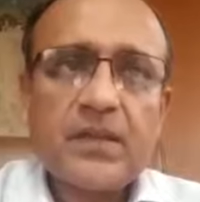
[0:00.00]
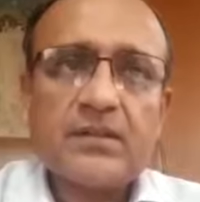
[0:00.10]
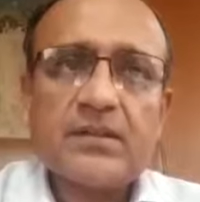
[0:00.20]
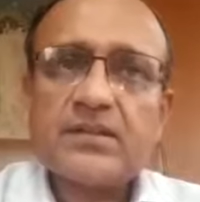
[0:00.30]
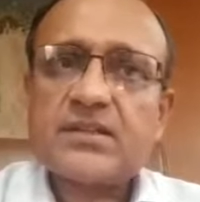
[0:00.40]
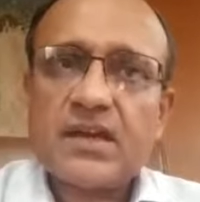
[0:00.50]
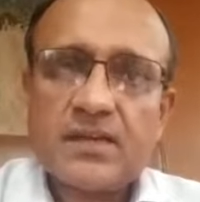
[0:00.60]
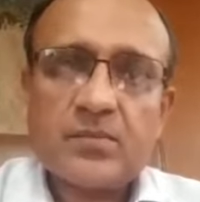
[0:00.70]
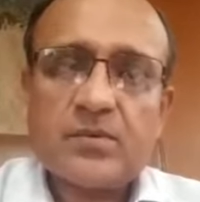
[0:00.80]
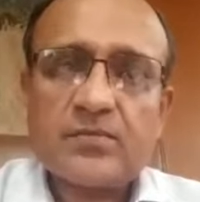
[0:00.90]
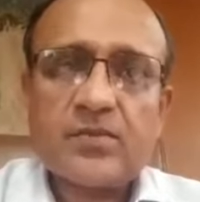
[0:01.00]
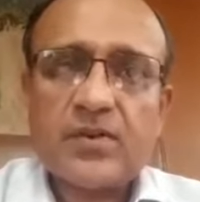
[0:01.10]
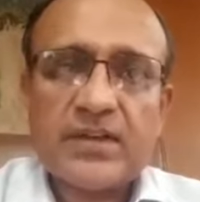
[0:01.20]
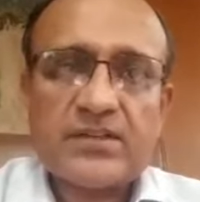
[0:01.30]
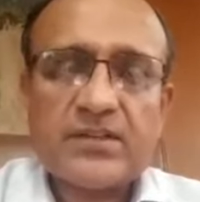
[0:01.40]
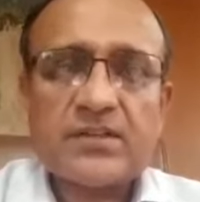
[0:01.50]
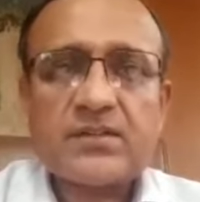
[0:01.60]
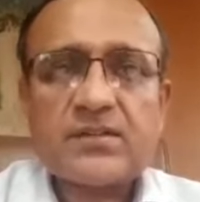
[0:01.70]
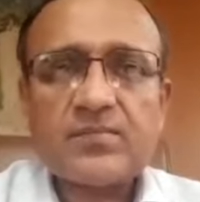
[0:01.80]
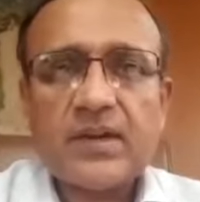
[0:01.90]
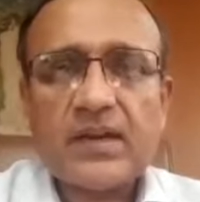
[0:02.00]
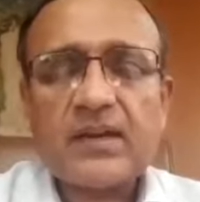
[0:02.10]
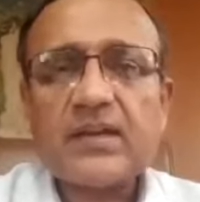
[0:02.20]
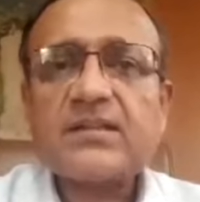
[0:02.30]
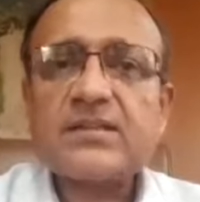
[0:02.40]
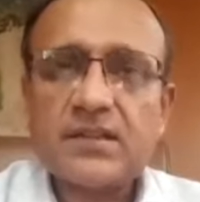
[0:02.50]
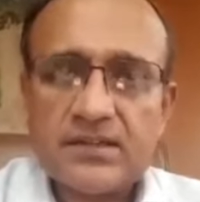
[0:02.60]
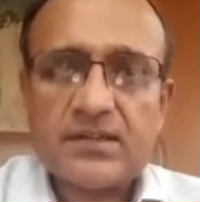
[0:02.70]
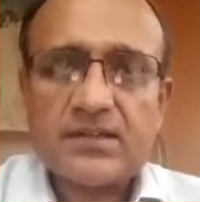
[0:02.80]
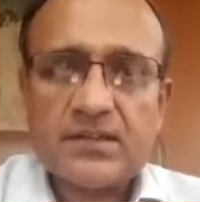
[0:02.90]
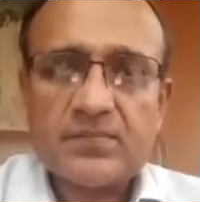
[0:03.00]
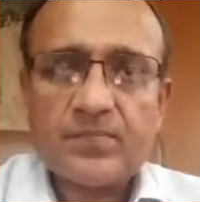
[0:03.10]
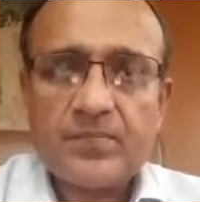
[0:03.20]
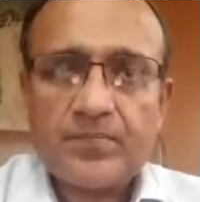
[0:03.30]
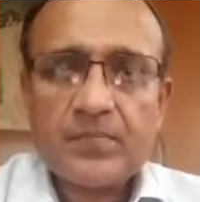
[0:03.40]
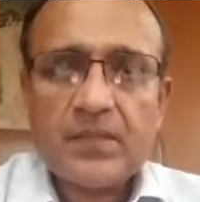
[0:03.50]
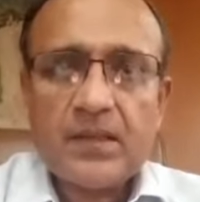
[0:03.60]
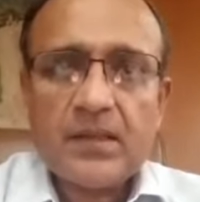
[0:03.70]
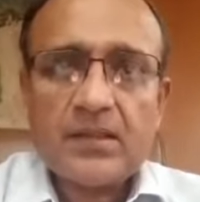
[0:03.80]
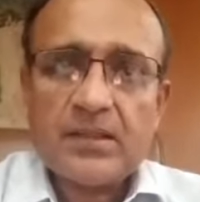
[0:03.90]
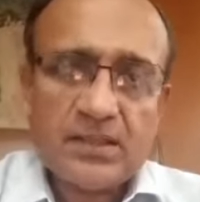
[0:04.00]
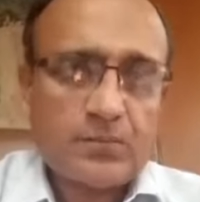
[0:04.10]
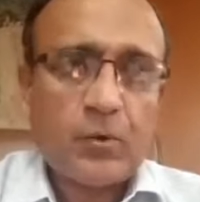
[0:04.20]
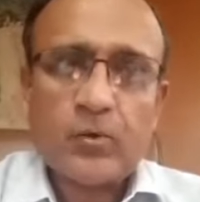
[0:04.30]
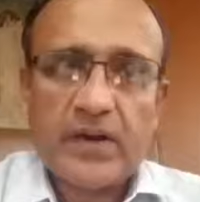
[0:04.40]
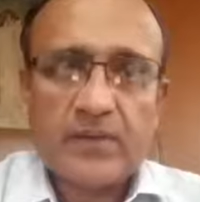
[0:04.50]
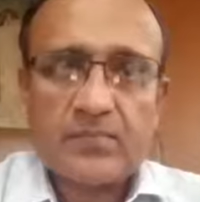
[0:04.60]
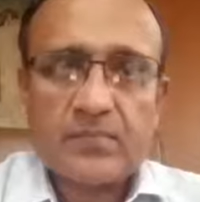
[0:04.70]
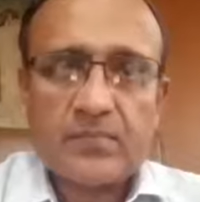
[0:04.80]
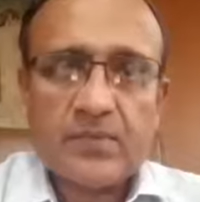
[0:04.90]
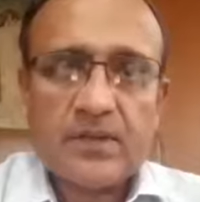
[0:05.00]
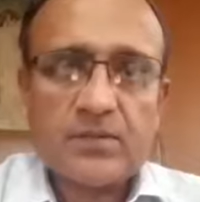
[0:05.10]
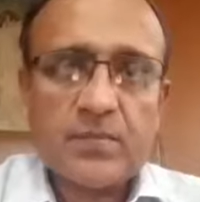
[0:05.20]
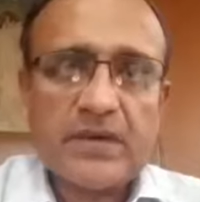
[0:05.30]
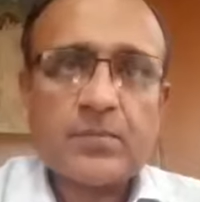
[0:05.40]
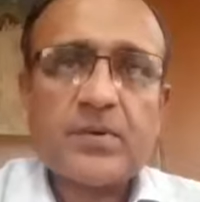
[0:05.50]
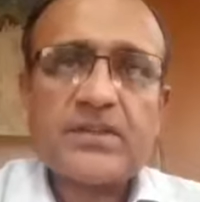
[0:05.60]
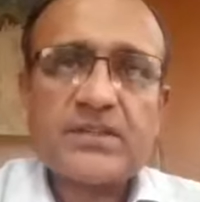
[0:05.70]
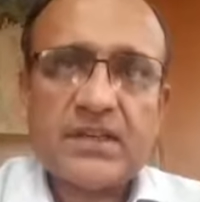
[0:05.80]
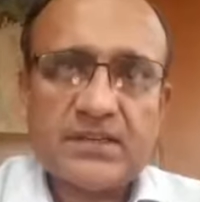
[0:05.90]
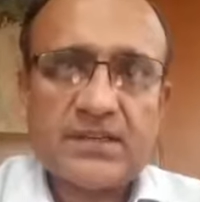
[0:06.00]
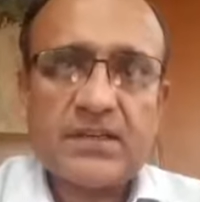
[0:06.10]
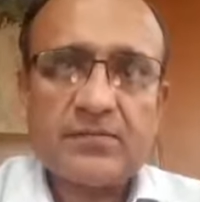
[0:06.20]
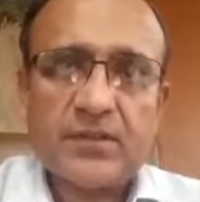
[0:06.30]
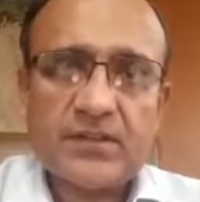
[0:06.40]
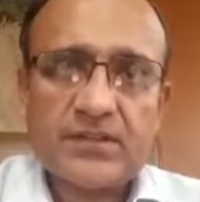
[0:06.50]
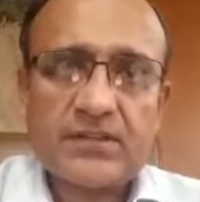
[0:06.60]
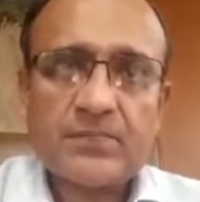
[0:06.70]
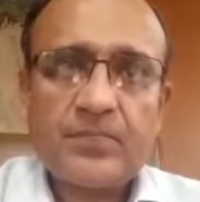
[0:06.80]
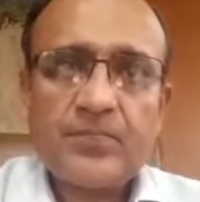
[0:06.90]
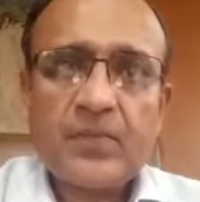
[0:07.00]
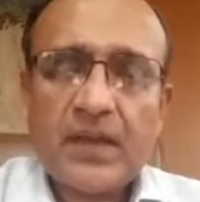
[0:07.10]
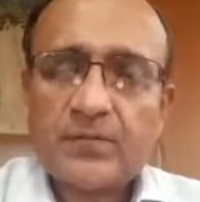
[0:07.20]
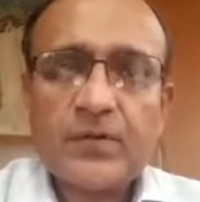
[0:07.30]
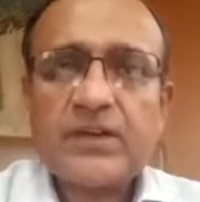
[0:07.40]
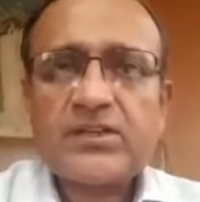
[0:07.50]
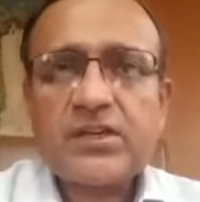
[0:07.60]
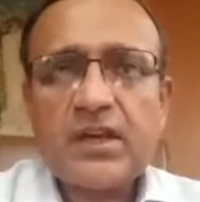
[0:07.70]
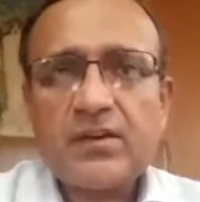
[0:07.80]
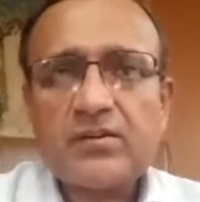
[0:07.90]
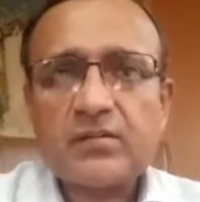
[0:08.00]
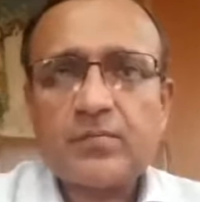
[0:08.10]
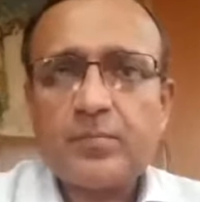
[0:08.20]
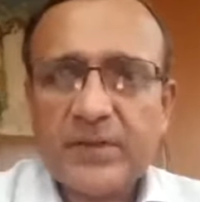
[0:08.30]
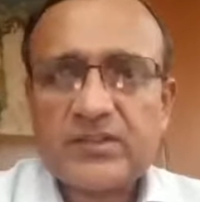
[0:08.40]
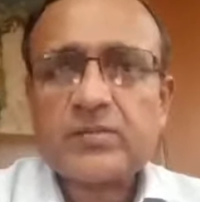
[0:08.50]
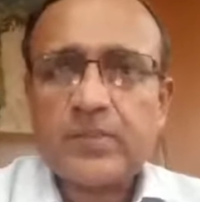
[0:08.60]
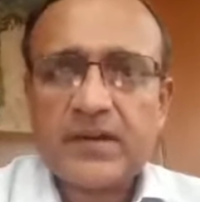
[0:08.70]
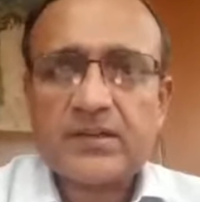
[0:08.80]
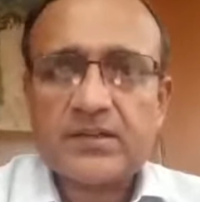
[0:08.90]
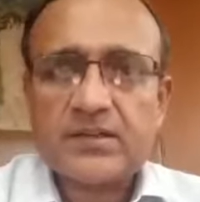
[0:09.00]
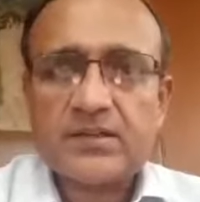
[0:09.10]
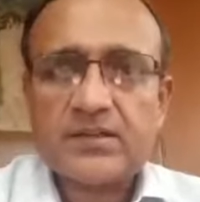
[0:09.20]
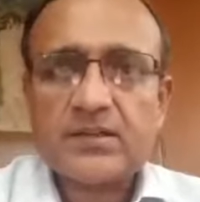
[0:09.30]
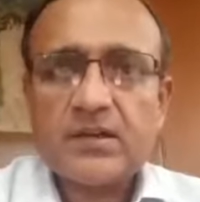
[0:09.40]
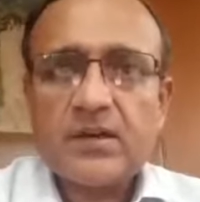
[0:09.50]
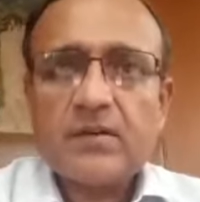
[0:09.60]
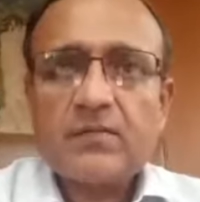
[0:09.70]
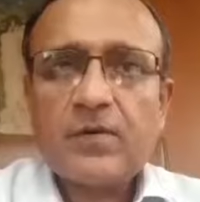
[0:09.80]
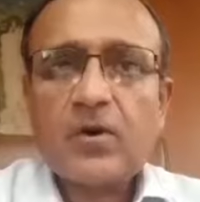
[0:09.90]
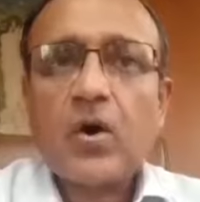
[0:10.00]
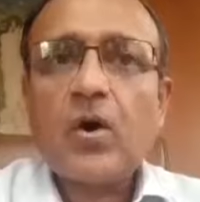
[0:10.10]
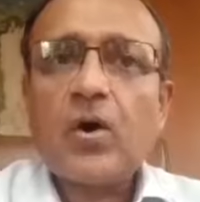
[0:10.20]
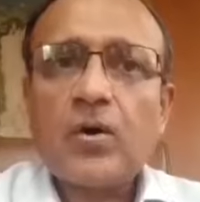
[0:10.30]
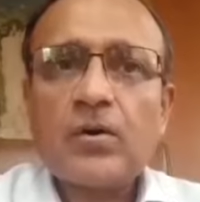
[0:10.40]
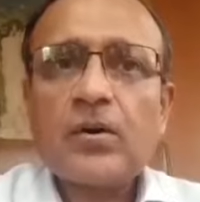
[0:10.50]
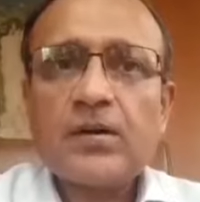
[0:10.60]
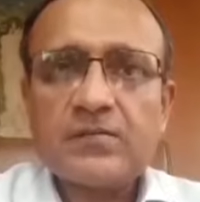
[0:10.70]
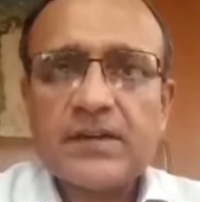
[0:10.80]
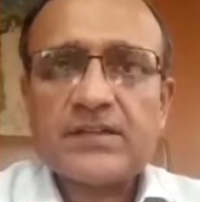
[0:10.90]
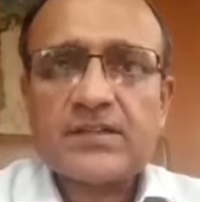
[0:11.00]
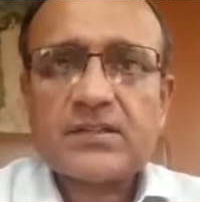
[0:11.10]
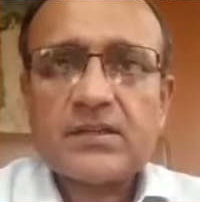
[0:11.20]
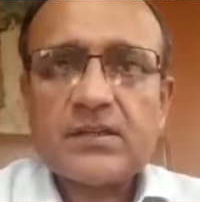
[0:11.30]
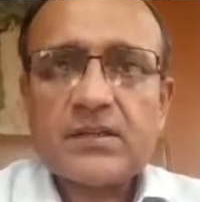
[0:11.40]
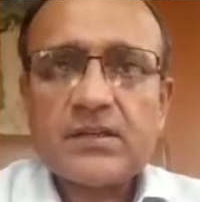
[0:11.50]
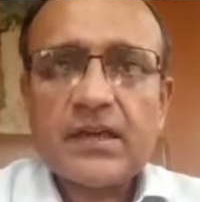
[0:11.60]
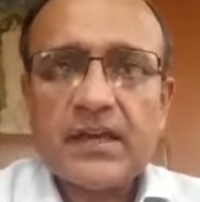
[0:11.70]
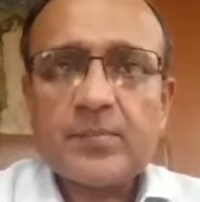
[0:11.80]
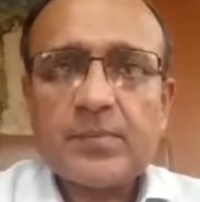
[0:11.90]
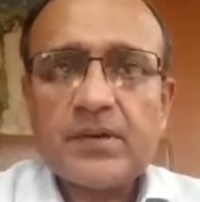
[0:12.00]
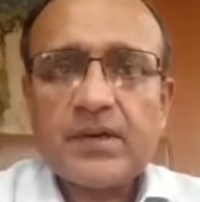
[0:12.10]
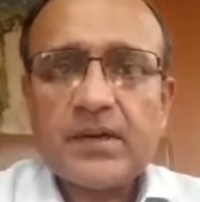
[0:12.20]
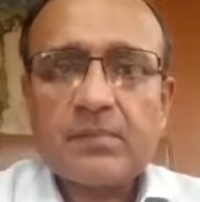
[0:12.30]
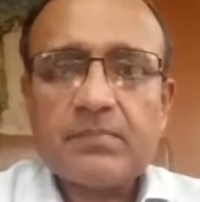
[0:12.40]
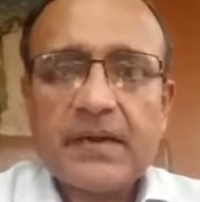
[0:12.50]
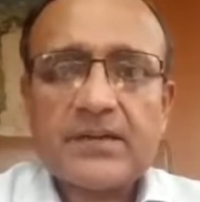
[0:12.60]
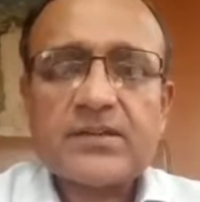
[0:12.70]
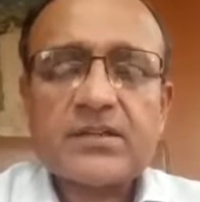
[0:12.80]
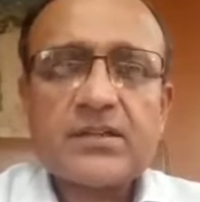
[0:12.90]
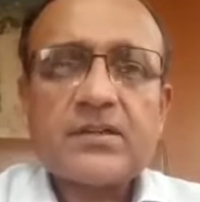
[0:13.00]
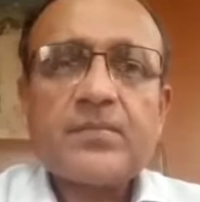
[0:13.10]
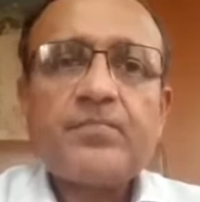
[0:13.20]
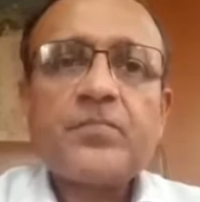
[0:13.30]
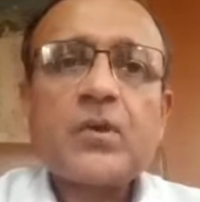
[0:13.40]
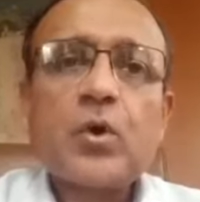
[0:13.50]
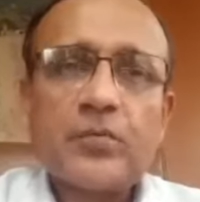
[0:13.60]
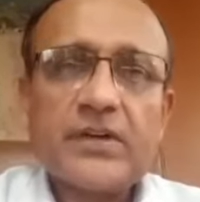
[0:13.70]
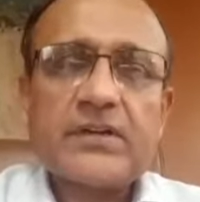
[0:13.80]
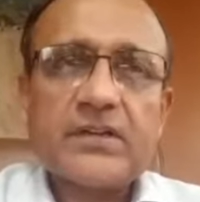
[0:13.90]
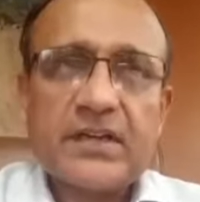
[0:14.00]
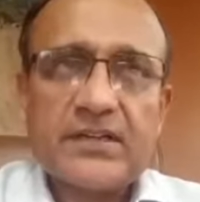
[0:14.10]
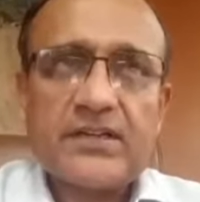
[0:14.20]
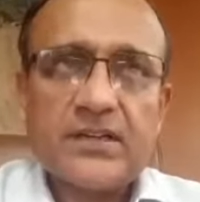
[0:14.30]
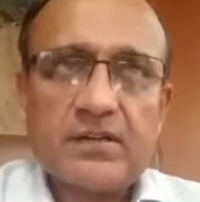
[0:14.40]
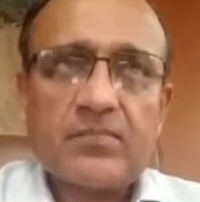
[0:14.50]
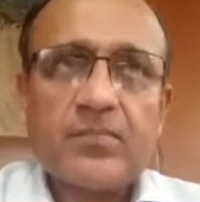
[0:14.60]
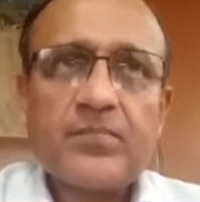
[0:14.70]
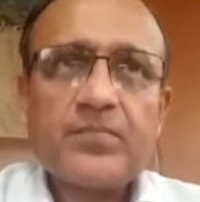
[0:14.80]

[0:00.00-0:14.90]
in this time of crisis and uncertainty. This program is meant precisely for this and for exchange of best practices for all of us to help combat COVID-19.